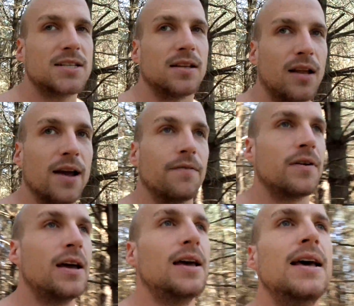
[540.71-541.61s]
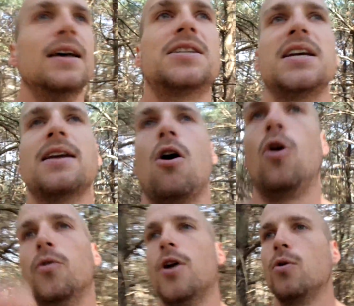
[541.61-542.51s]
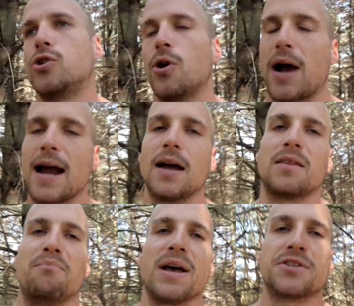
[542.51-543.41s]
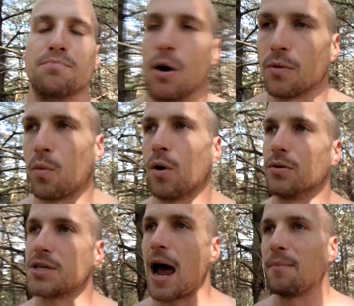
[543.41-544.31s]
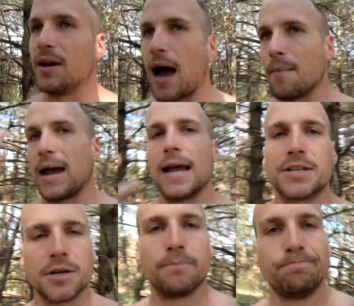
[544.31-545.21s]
in life. See, now, no joke, I got the best of both worlds. I'm handsome,